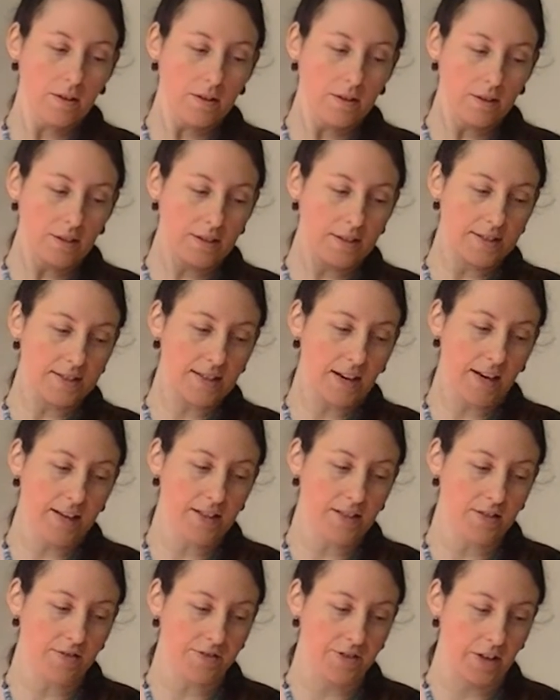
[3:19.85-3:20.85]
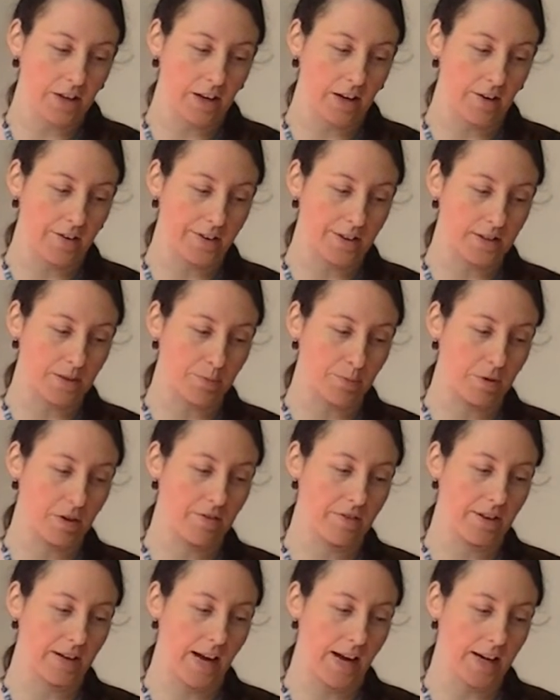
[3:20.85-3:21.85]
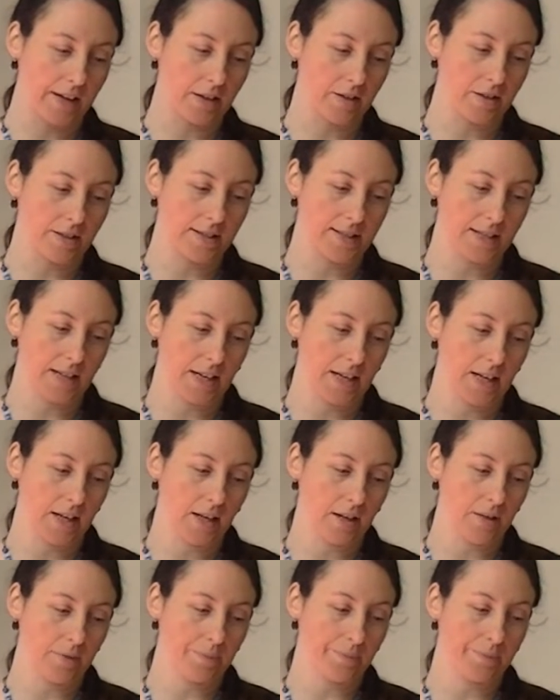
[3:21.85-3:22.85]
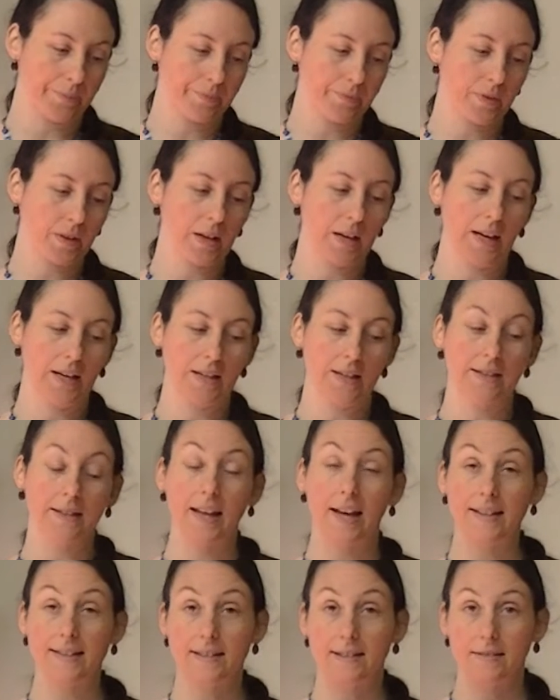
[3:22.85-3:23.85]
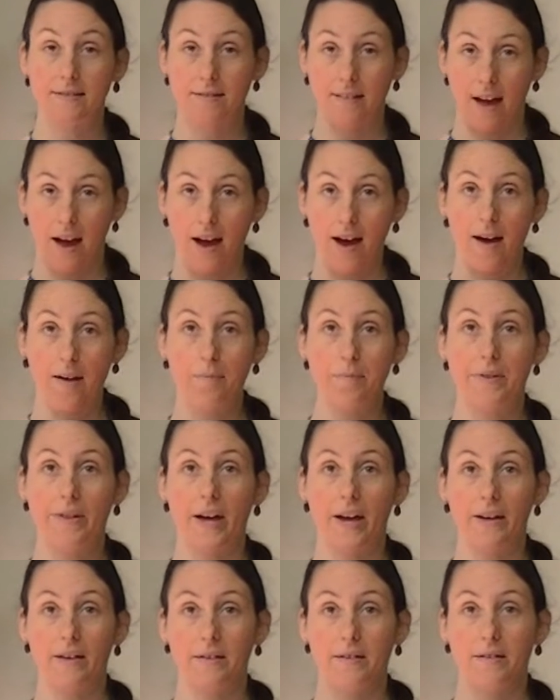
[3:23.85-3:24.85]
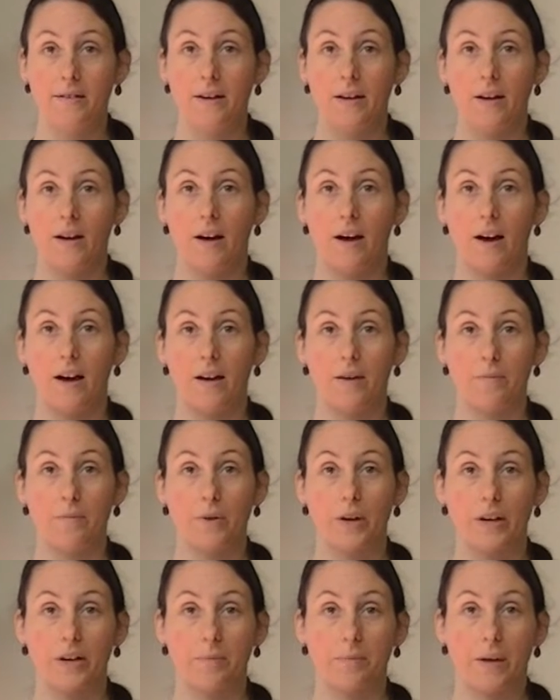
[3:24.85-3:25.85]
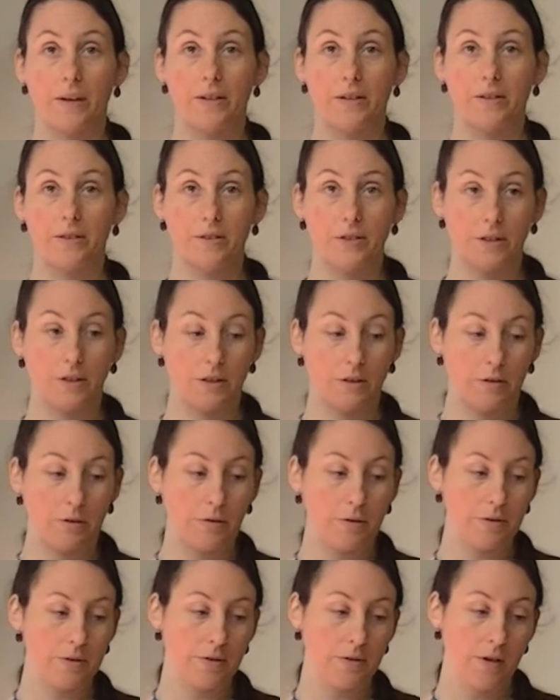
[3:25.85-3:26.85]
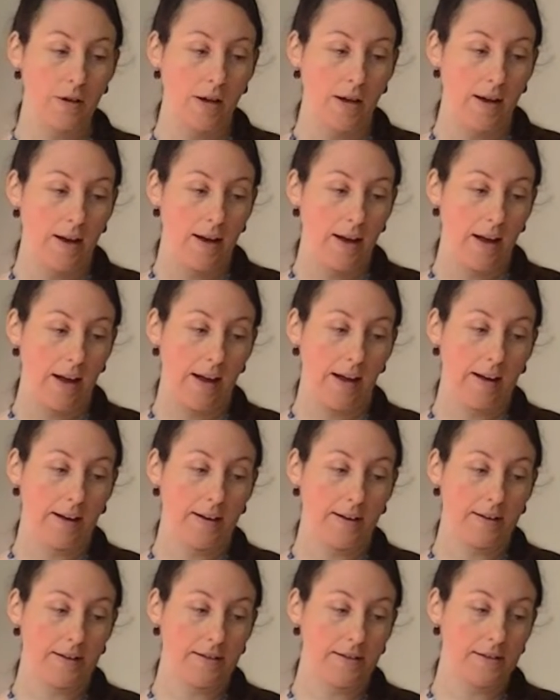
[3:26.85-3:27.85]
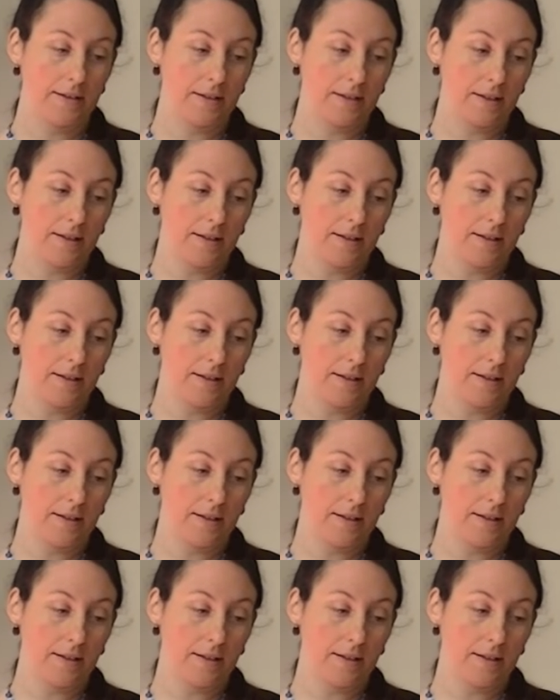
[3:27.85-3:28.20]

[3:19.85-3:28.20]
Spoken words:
the Designs for Health has proven accuracy, and that's a lab that I'm recommended to use, and